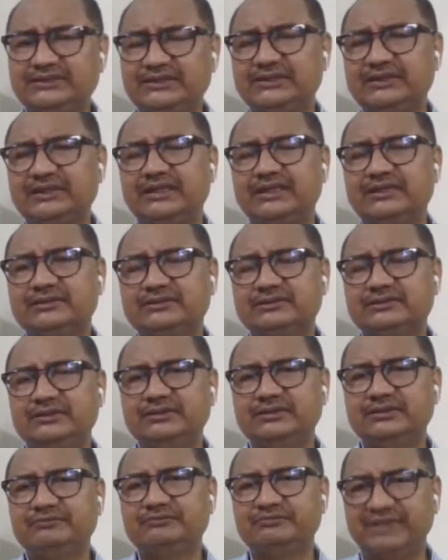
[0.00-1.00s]
in that
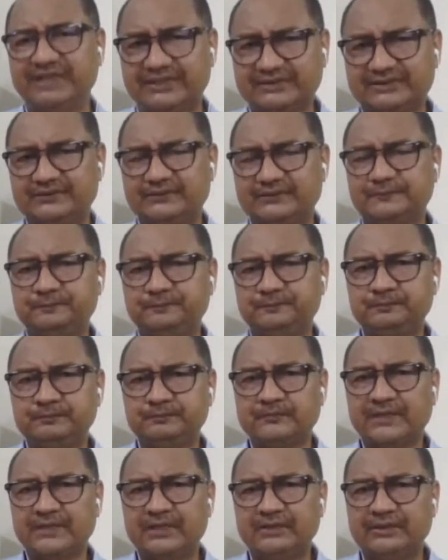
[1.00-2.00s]
in the fact
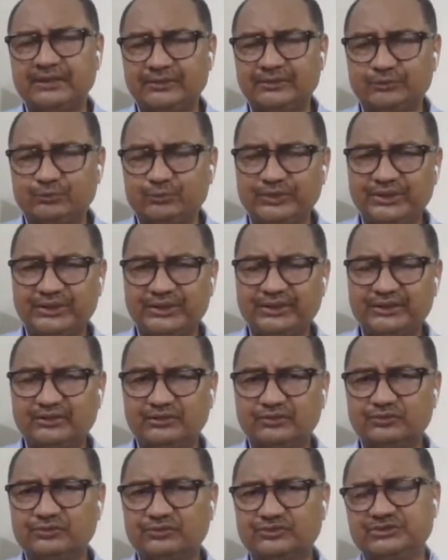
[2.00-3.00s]
that we can
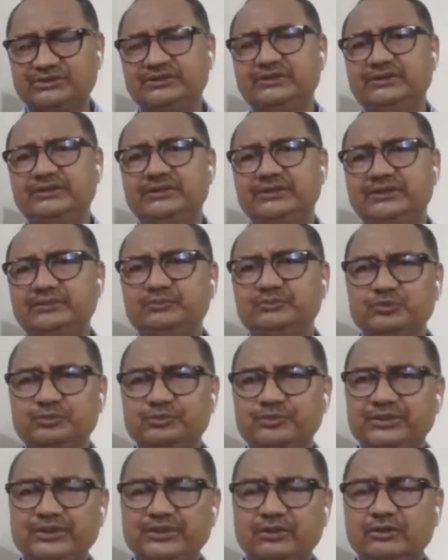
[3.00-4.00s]
consider him to
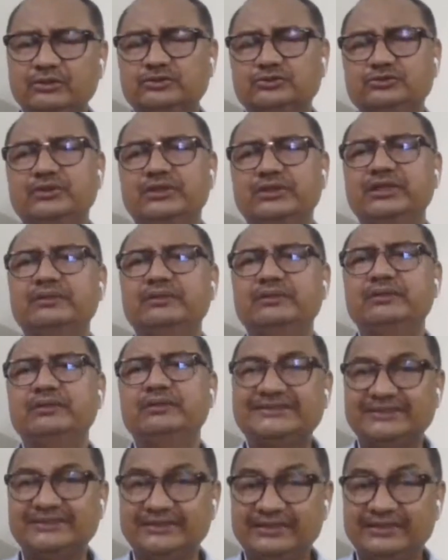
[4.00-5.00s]
be also a
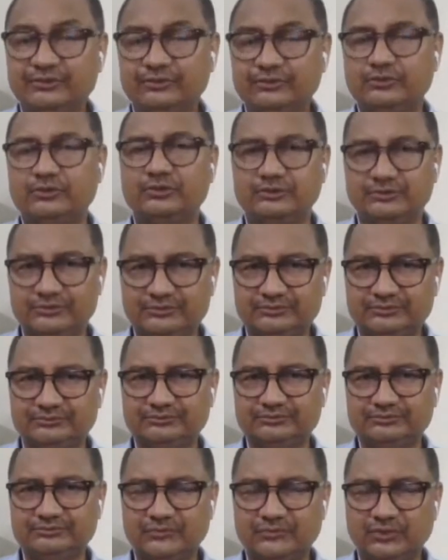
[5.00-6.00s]
measuring rod,
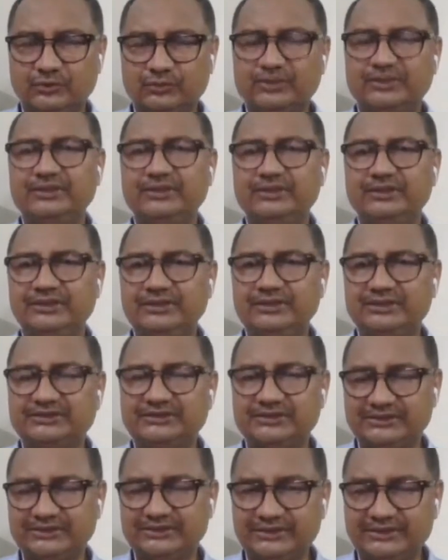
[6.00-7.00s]
whether it
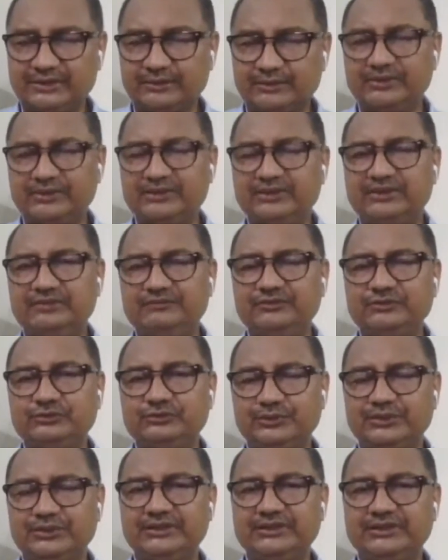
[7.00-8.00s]
is in, in our
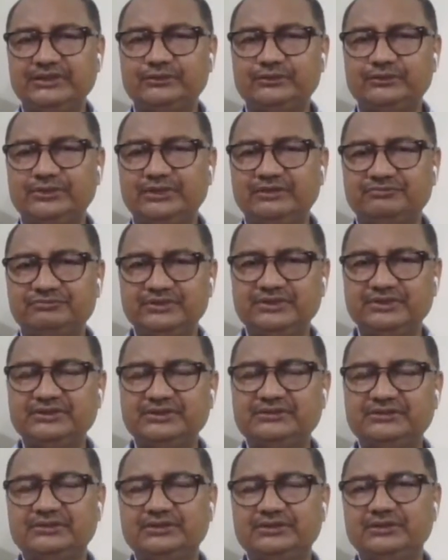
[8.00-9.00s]
individual day-to-day
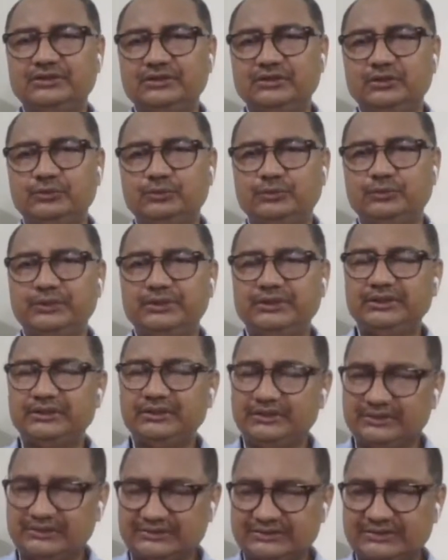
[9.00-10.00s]
affairs, whether
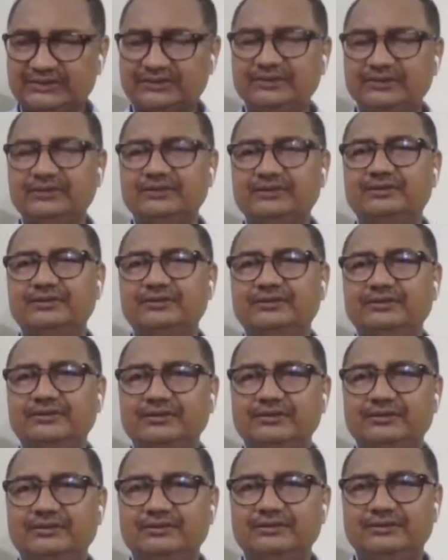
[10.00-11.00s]
it is in the
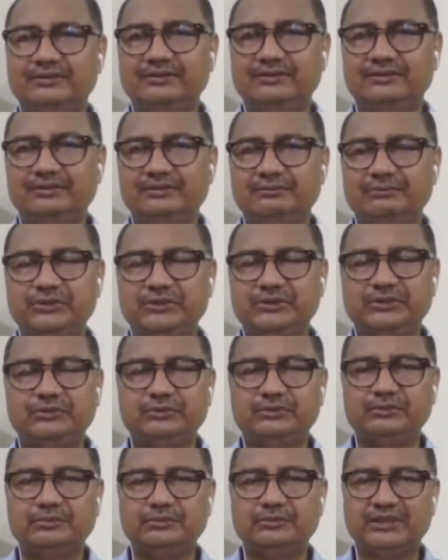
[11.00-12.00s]
um, you
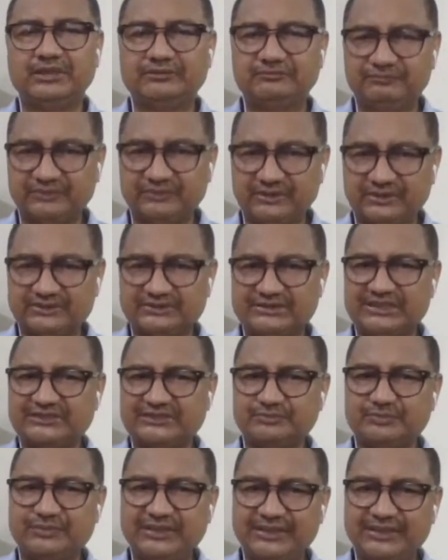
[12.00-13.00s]
know affairs
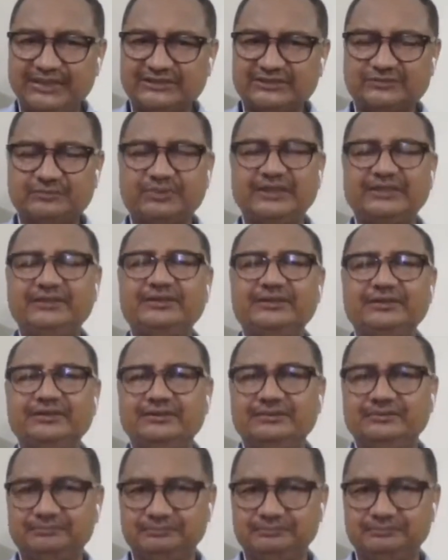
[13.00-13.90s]
as managed by the